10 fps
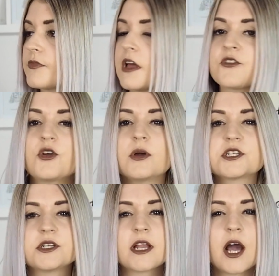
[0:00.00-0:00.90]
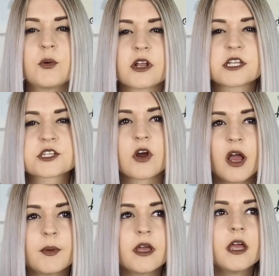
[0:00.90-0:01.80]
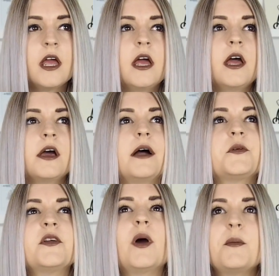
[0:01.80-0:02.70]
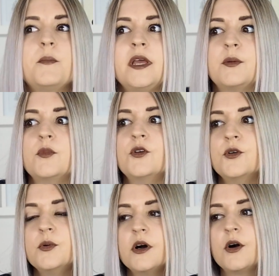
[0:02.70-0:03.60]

It's a good question. How would I describe it? I would say quite minimal,